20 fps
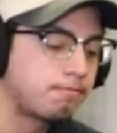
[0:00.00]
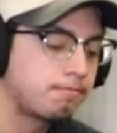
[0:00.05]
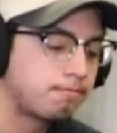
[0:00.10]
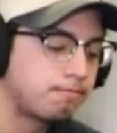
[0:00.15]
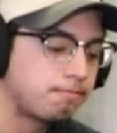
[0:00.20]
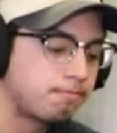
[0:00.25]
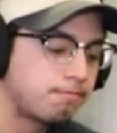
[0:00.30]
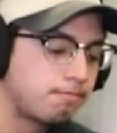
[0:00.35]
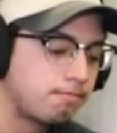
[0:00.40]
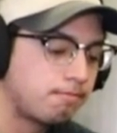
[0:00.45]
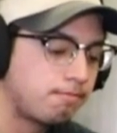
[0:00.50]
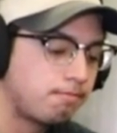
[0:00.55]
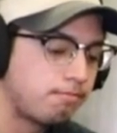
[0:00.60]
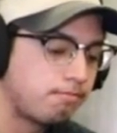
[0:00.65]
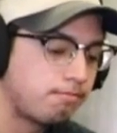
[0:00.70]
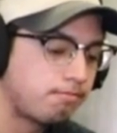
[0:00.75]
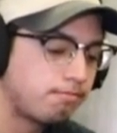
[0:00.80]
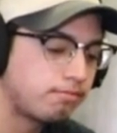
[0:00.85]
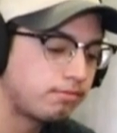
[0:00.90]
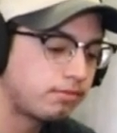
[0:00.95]

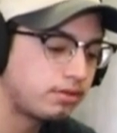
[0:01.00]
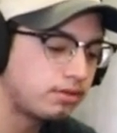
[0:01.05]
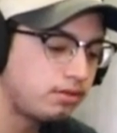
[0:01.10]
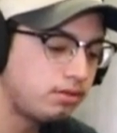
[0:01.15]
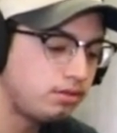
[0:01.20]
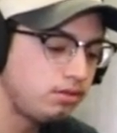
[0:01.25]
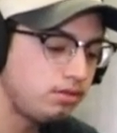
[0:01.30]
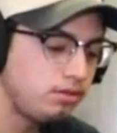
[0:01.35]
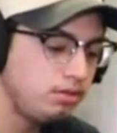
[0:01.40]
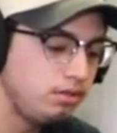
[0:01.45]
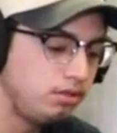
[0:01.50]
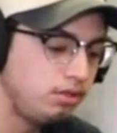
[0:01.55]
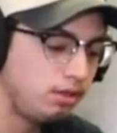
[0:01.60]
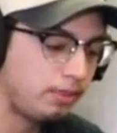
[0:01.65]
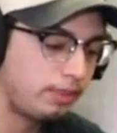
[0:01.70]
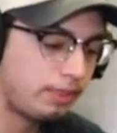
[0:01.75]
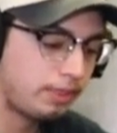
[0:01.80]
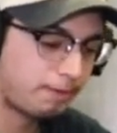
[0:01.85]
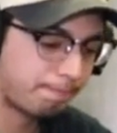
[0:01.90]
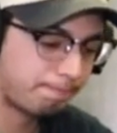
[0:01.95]

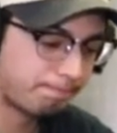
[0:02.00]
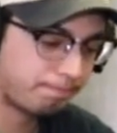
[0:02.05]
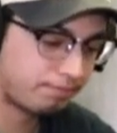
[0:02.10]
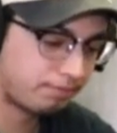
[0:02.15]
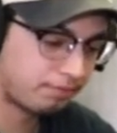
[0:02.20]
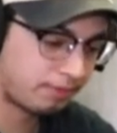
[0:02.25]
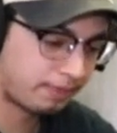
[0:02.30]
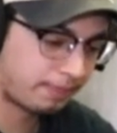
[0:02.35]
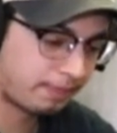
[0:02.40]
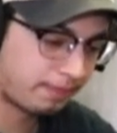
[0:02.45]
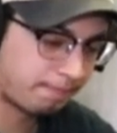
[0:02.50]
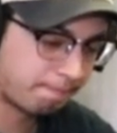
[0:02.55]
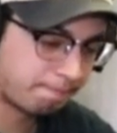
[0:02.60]
(silent)